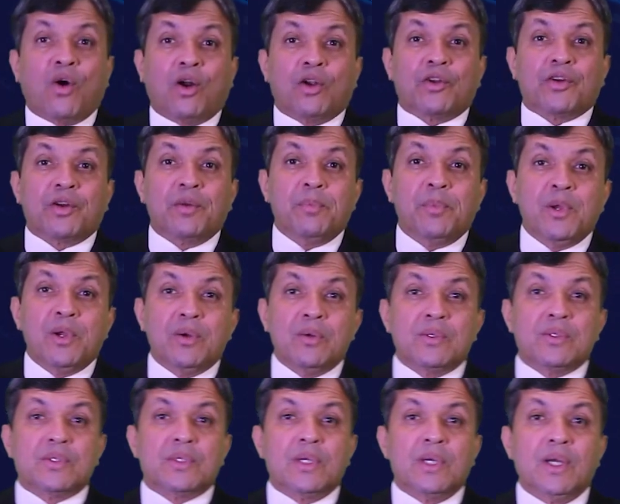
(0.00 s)

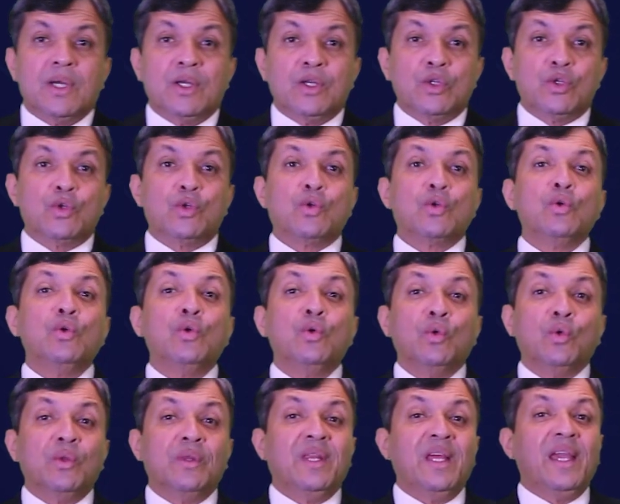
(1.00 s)
contribute
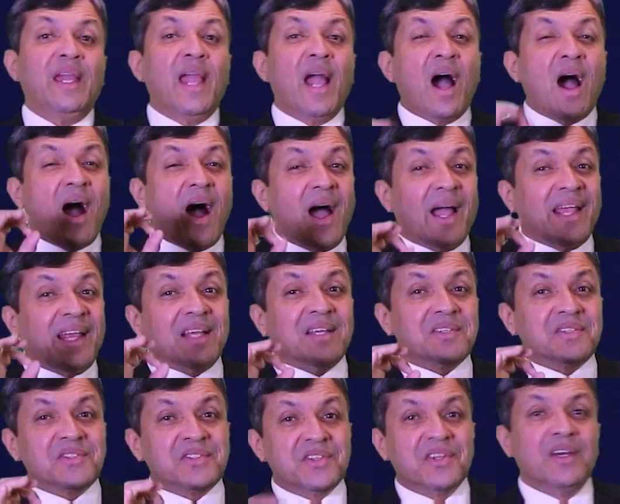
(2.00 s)
to the
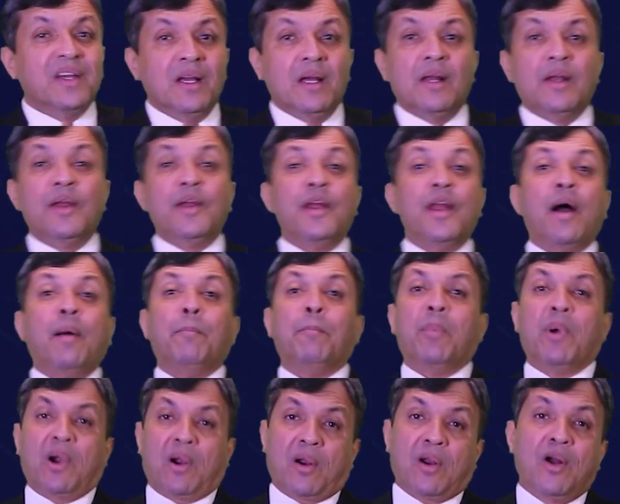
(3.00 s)
highest
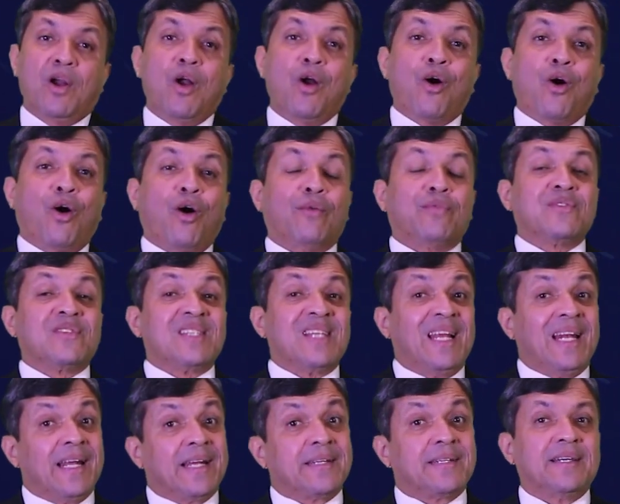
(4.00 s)
number of
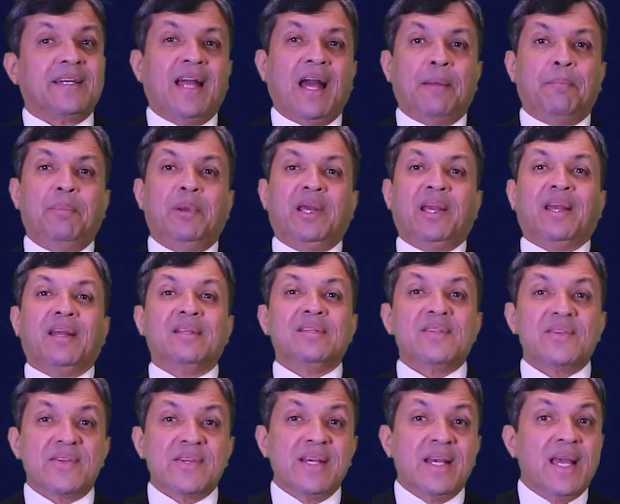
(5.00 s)
selected
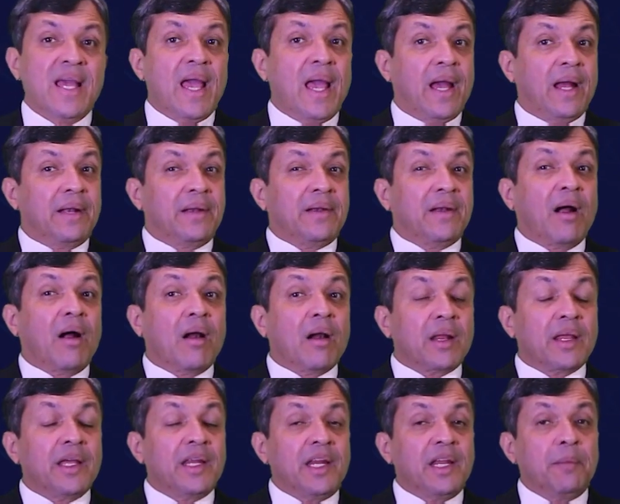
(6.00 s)
applicants and
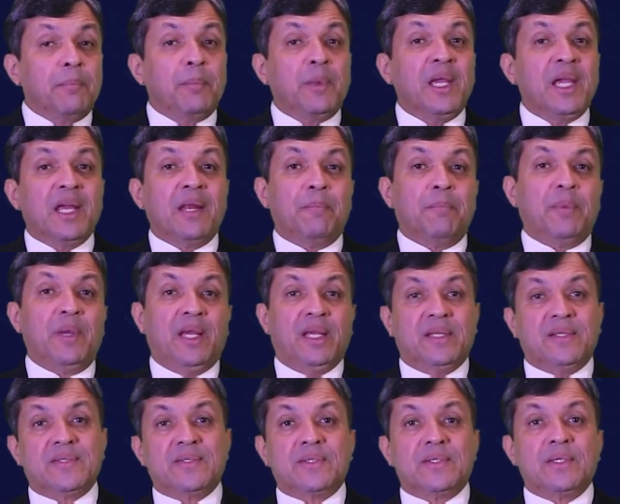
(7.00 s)
targeting
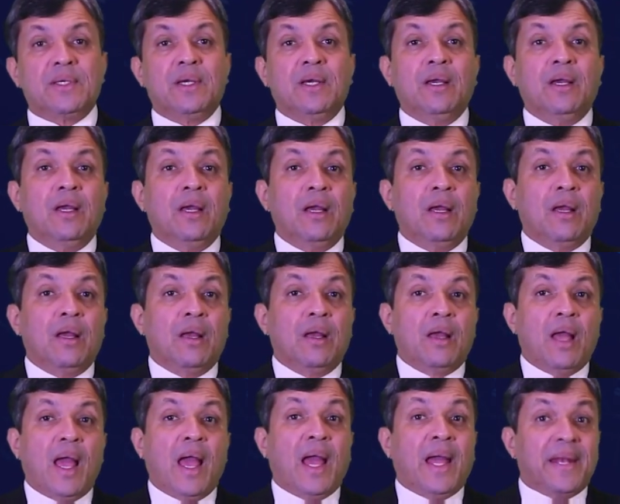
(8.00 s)
PNPs
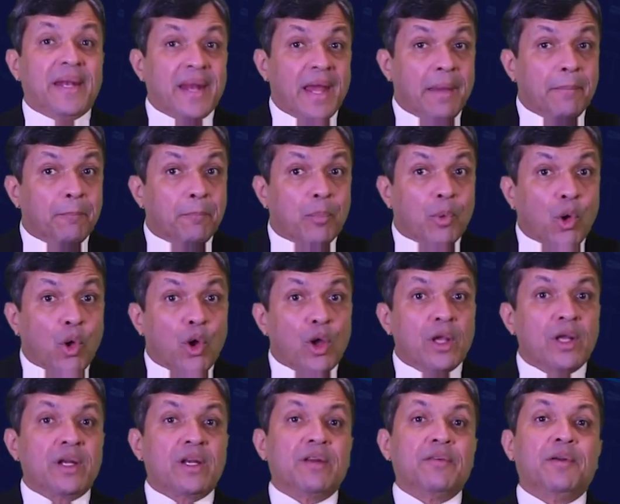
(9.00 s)
and
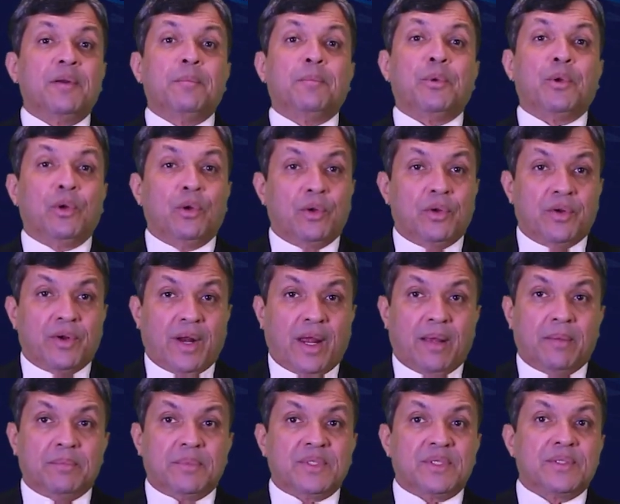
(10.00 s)
employer-driven
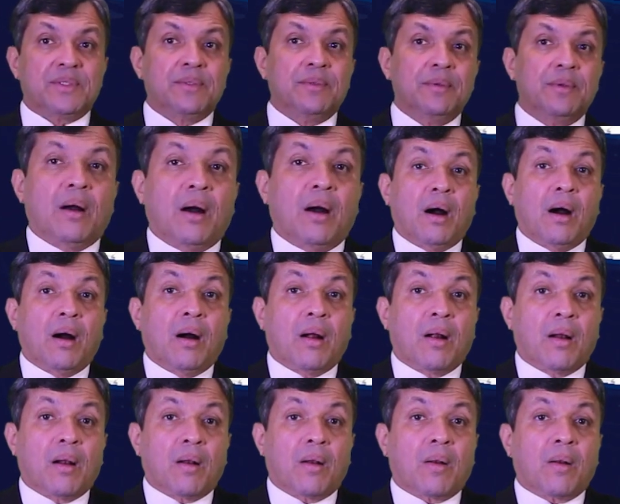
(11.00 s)
programs
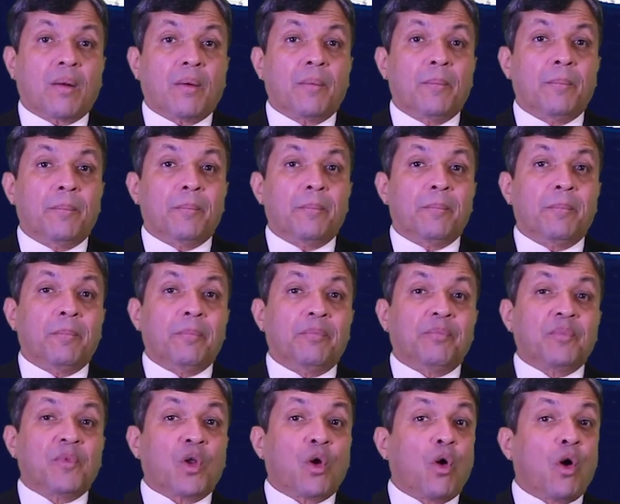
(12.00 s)
are
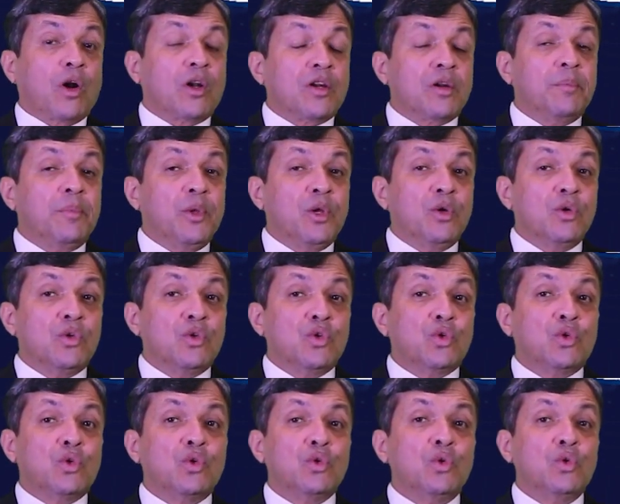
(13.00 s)

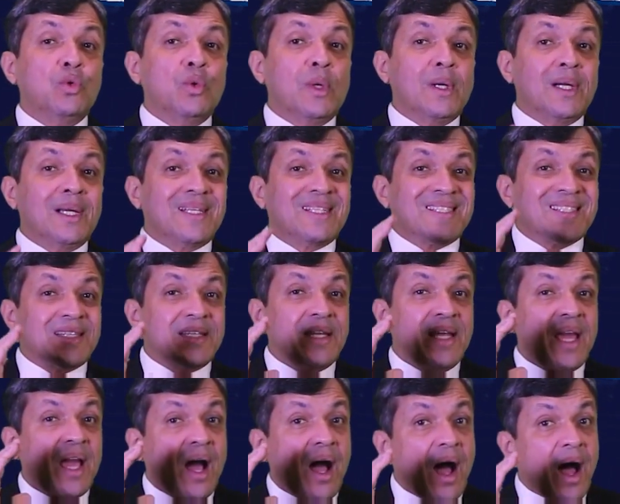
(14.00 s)
contribute towards
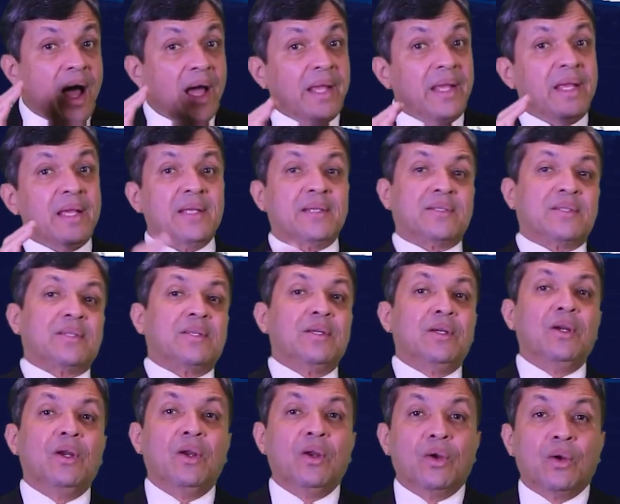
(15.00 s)
the
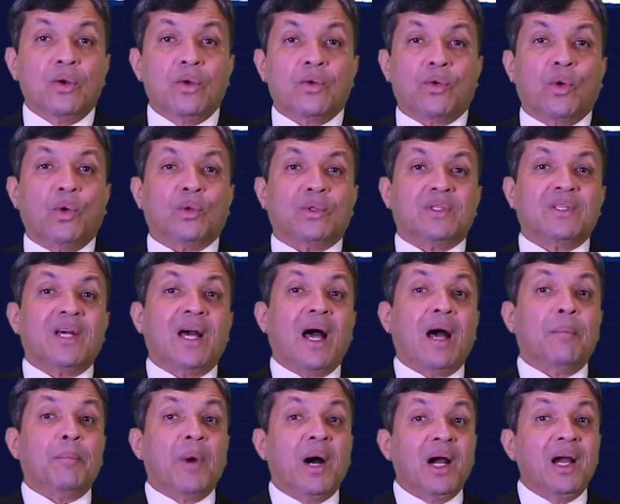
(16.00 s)
highest growth
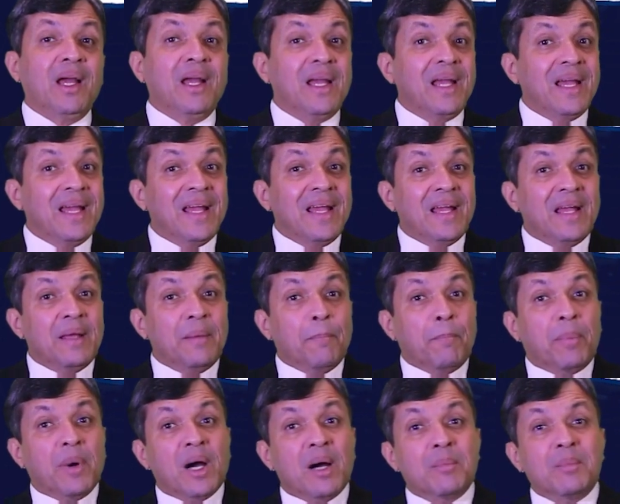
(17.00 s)
among
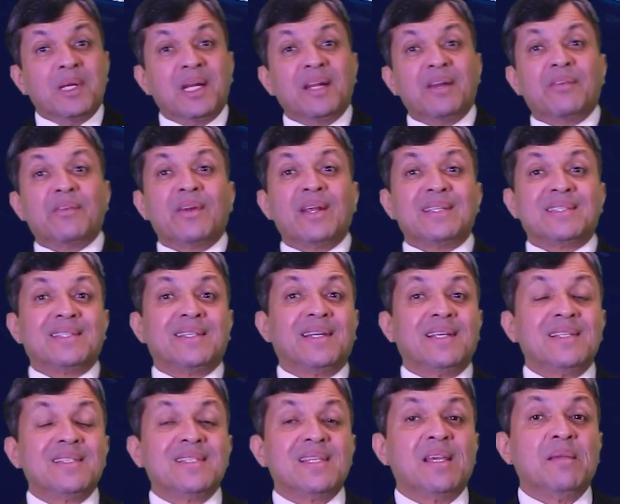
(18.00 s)
permanent
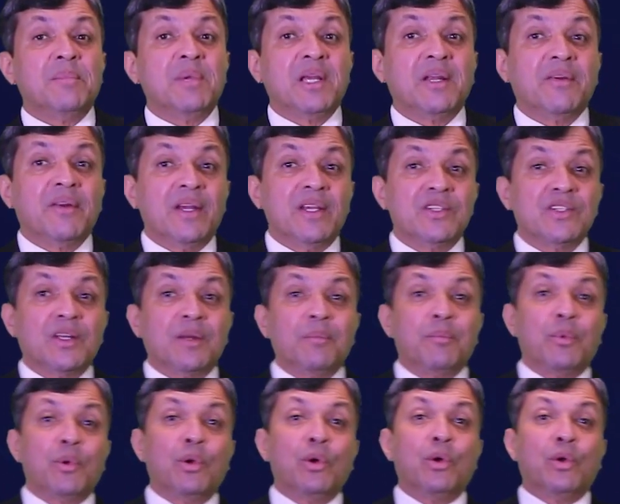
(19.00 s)
residence
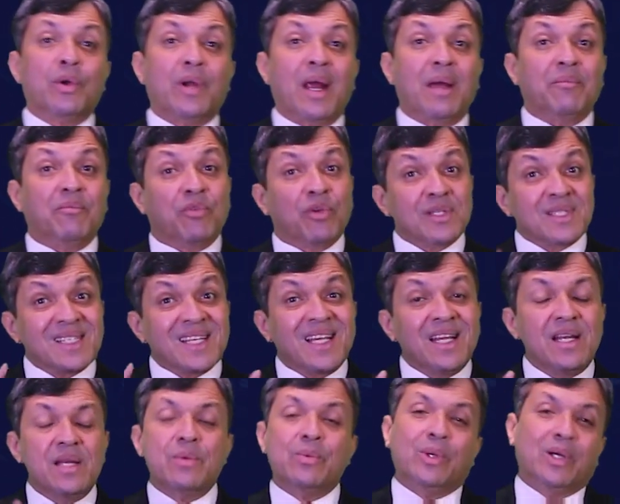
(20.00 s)
immigration program for
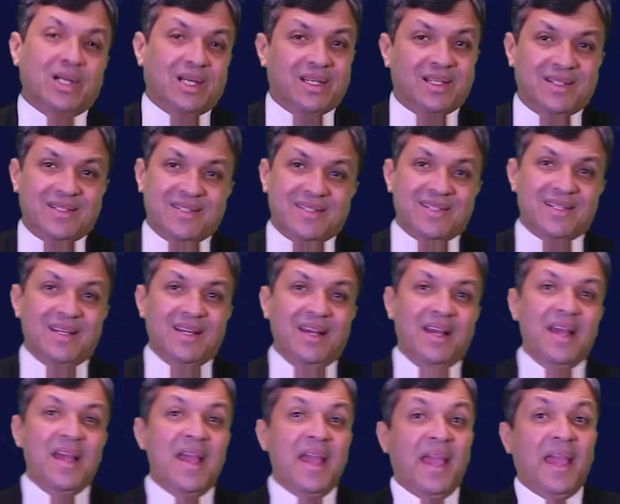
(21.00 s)
skilled workers.
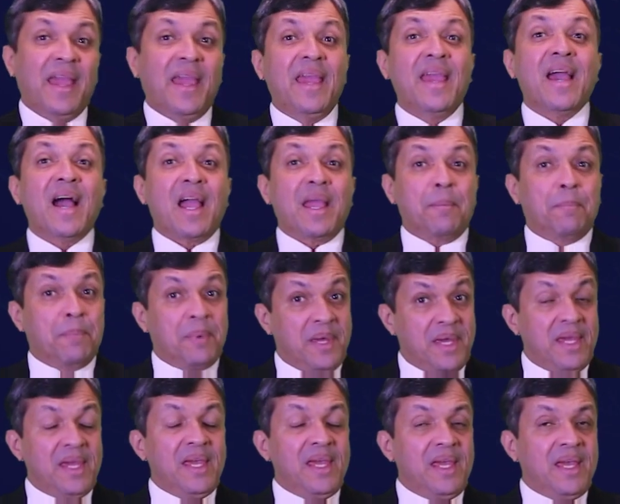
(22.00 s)

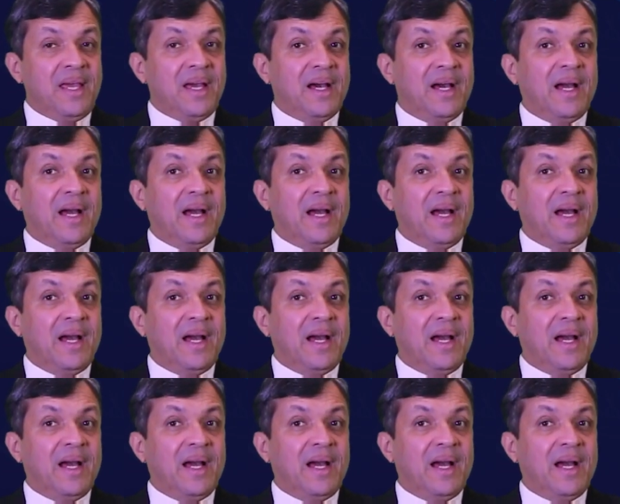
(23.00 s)
AIP